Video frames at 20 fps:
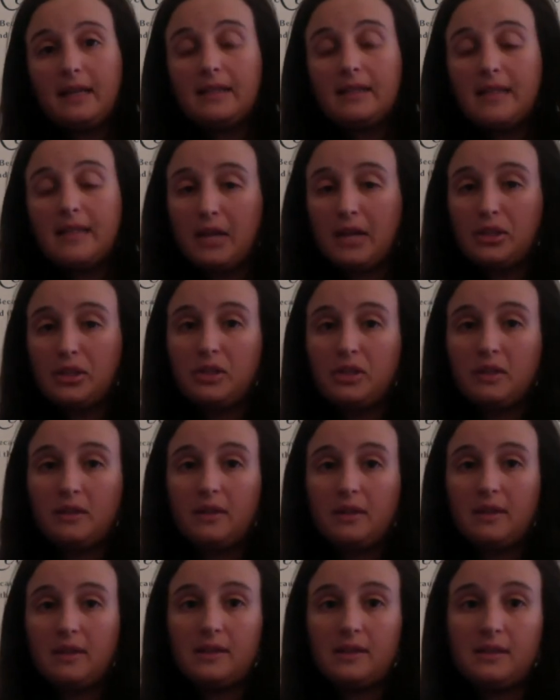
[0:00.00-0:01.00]
attached to
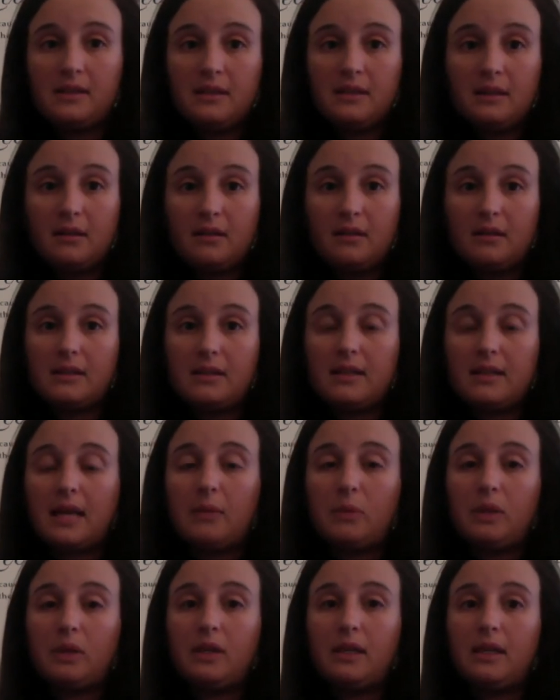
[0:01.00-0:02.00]
this
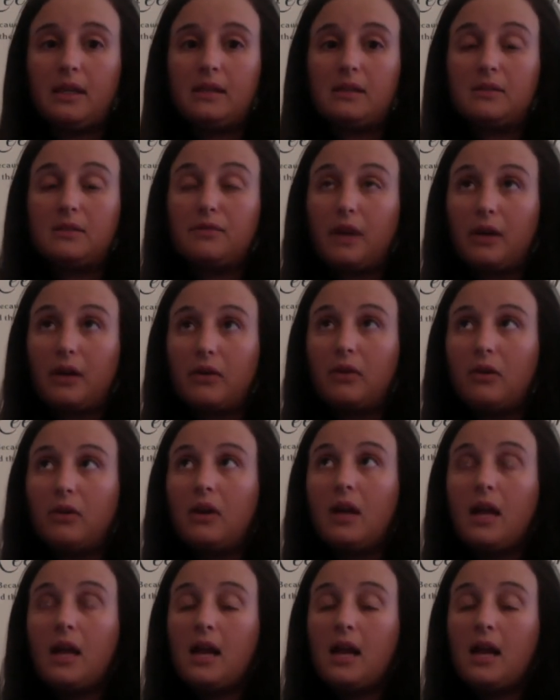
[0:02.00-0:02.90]
assignment is Freckle.